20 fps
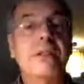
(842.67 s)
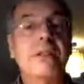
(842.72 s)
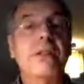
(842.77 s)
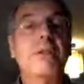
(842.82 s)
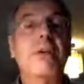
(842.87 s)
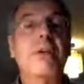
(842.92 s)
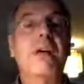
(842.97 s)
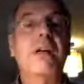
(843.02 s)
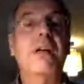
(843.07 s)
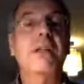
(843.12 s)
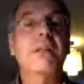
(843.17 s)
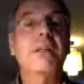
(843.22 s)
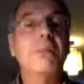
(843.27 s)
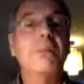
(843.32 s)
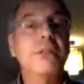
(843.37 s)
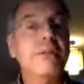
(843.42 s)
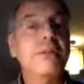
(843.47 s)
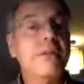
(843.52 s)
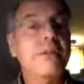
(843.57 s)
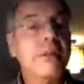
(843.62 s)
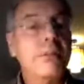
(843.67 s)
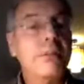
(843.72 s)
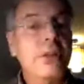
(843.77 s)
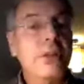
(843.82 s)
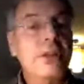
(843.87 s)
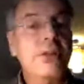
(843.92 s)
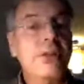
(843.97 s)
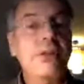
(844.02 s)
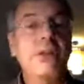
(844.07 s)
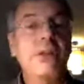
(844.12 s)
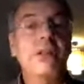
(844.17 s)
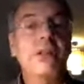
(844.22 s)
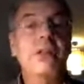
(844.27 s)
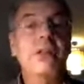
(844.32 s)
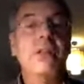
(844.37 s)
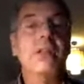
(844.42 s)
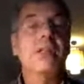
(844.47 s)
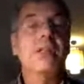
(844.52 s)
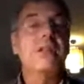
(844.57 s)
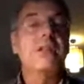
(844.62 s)
of adaptation, there
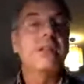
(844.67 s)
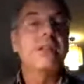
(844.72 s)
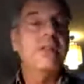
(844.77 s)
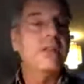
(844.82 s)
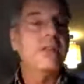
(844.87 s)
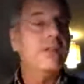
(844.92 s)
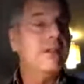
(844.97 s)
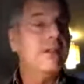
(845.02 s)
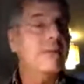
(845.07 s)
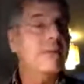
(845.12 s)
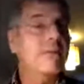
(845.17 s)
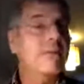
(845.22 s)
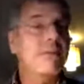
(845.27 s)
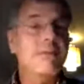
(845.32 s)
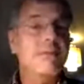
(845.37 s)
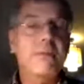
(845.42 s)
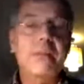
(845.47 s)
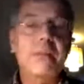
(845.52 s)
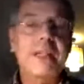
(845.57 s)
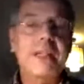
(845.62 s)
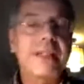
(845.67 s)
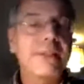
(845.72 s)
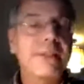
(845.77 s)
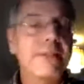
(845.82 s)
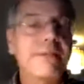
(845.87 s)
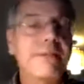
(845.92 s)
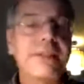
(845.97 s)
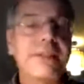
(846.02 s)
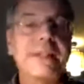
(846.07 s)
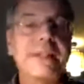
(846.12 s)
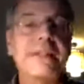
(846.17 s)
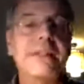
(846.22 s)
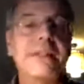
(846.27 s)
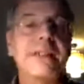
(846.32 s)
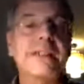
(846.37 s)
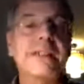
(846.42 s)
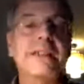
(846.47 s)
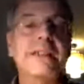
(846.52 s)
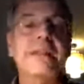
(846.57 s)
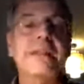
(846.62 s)
are health effects that
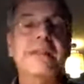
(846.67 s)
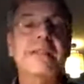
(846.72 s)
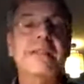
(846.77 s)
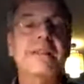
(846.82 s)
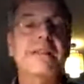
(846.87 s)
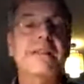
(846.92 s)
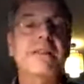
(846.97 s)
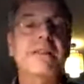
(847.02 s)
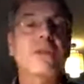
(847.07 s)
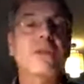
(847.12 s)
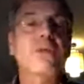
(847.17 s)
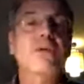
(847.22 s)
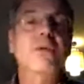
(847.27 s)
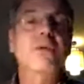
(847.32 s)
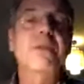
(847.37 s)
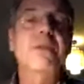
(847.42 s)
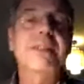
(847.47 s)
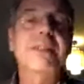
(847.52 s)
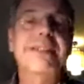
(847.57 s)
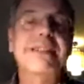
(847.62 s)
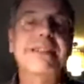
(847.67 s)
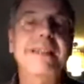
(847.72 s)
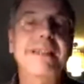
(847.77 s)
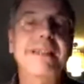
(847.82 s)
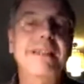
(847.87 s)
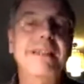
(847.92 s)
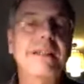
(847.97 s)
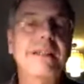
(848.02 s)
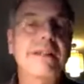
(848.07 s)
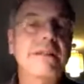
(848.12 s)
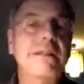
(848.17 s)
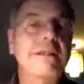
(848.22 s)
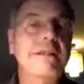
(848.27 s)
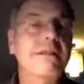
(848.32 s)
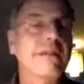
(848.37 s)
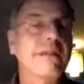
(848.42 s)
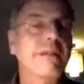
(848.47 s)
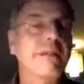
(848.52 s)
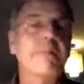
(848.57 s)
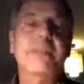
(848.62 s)
go to the extent that some
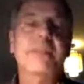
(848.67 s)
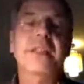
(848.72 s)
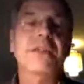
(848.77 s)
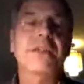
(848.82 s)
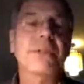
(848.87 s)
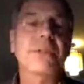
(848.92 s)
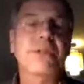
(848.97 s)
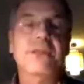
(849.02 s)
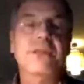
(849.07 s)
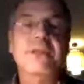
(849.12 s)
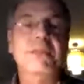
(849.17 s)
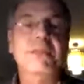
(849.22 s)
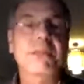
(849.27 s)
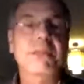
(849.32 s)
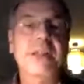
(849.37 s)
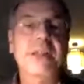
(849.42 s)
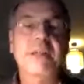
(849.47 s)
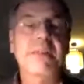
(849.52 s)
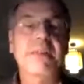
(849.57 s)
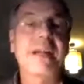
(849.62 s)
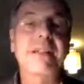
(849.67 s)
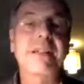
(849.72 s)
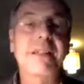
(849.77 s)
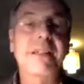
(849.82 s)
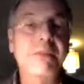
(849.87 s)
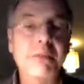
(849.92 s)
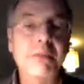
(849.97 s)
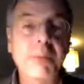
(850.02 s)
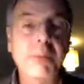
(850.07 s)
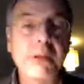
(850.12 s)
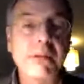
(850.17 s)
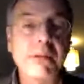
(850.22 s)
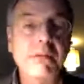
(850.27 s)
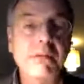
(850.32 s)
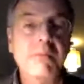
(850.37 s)
territories become unlivable,